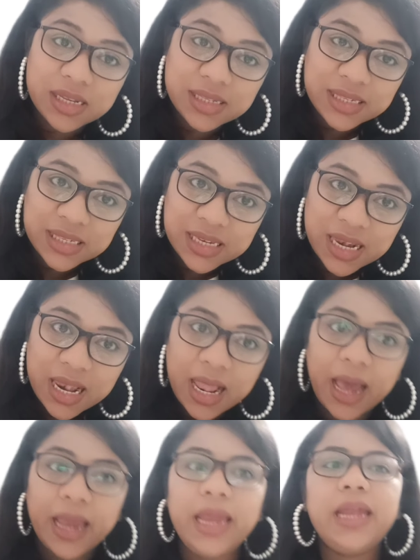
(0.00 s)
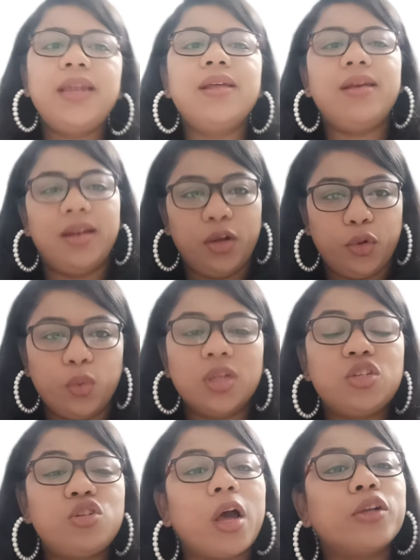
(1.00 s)
slide into the
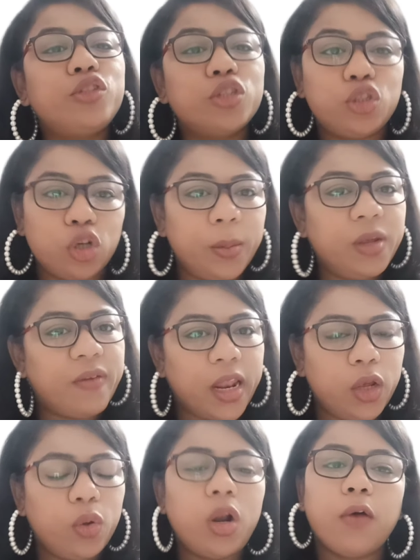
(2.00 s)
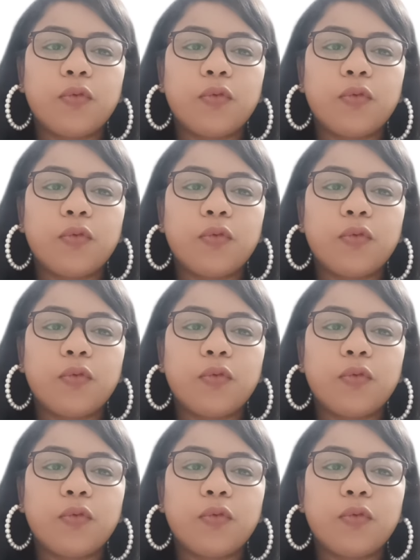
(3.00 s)
structure should be very good.